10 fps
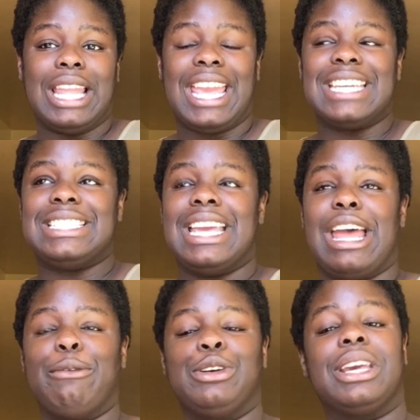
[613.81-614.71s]
Like I said,
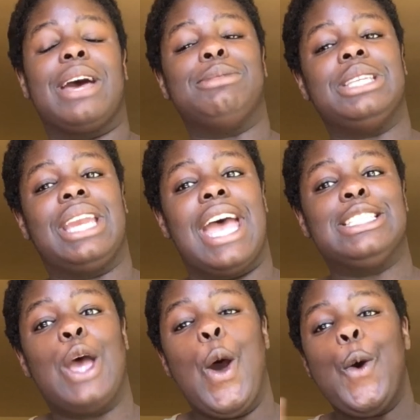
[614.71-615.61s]
I'm gonna come to you
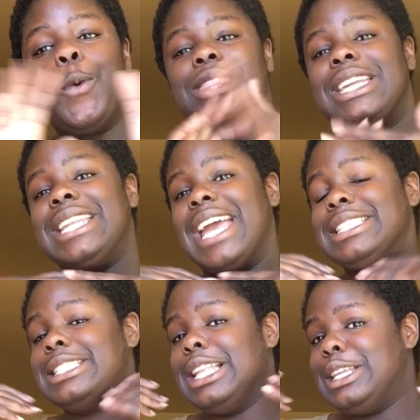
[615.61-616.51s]
guys with a nice
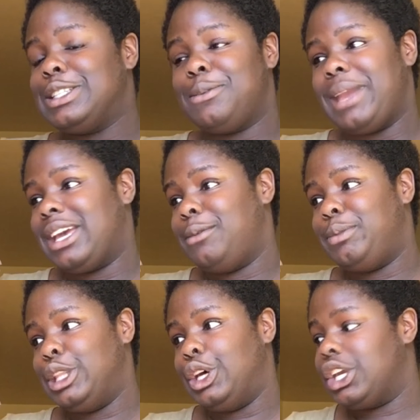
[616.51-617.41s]
little makeup
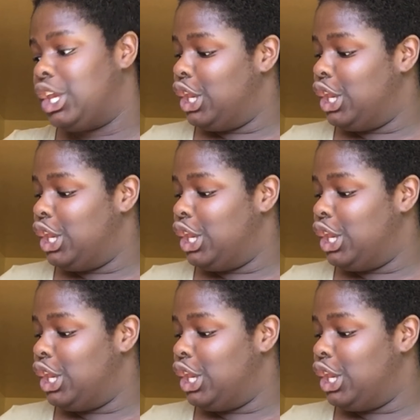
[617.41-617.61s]
look